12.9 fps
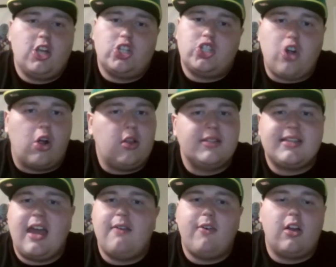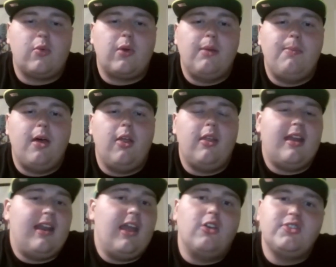Charlotte's kind of on a rebuild,
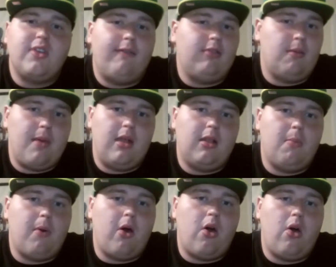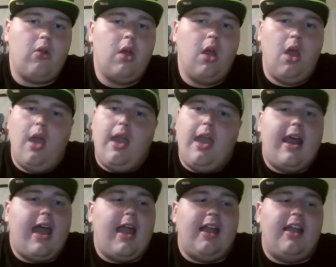and they also have LaMelo Ball,
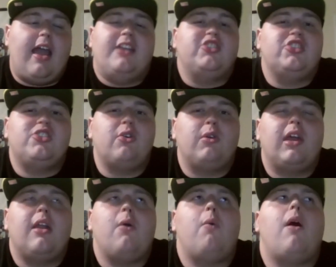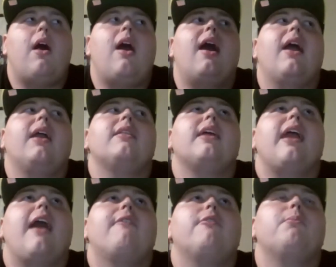and I, I just don't get it why they
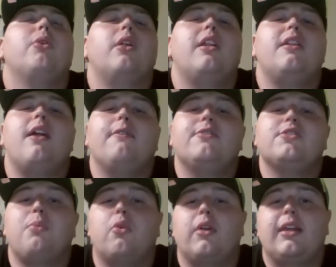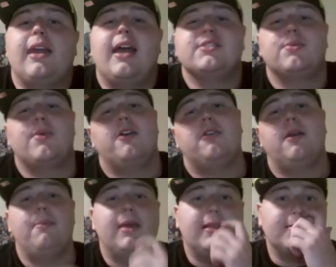haven't put enough supporting cast around
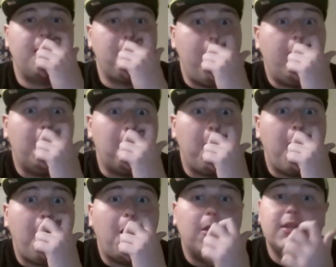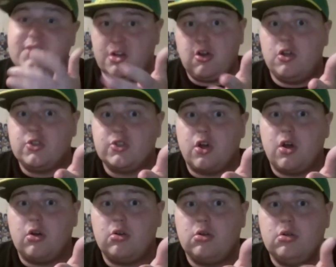him because LaMelo Ball is an all star.